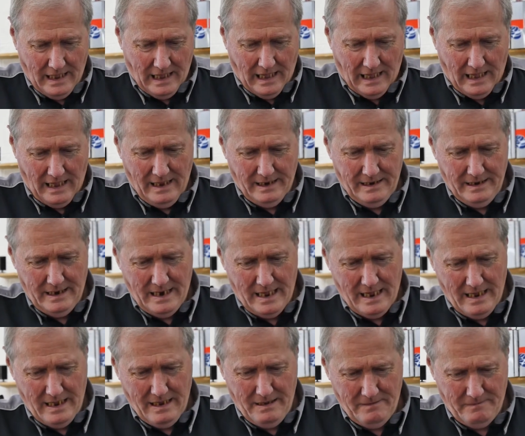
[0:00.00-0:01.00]
and
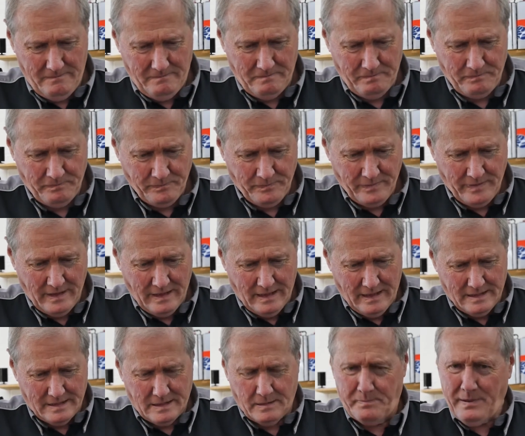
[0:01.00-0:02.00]

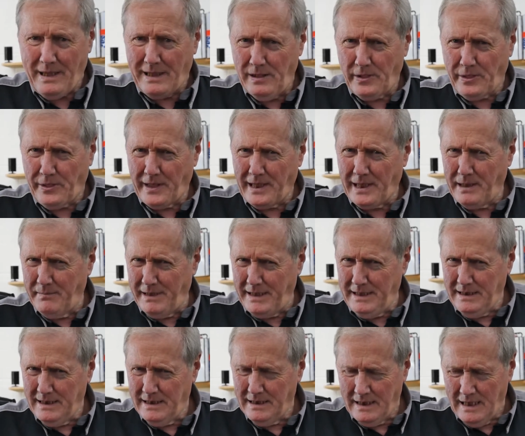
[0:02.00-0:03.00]
the bell
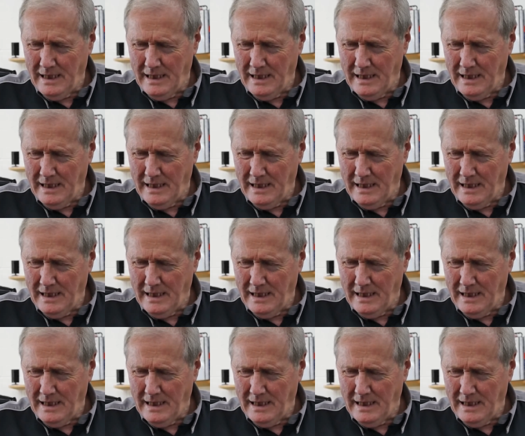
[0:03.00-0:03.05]
thingamy.